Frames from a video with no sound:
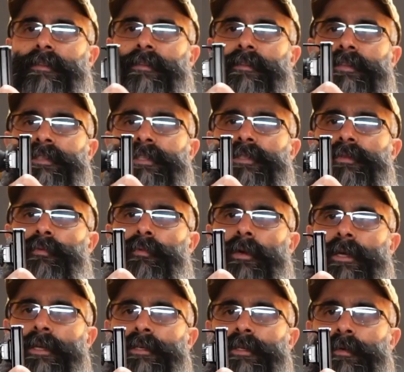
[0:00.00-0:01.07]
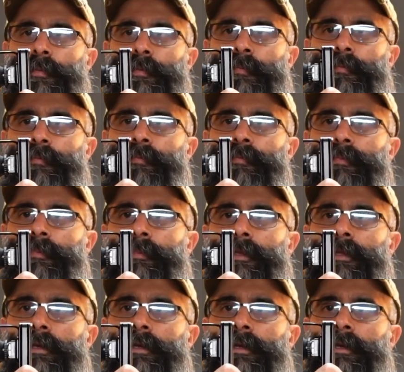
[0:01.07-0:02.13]
is what I do.
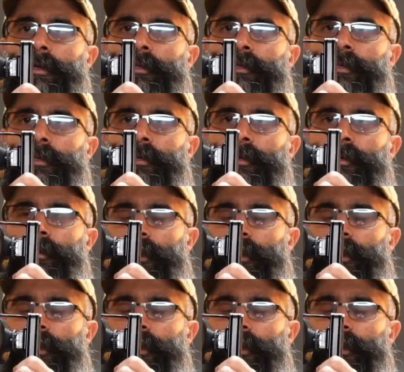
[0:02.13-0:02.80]
Turn your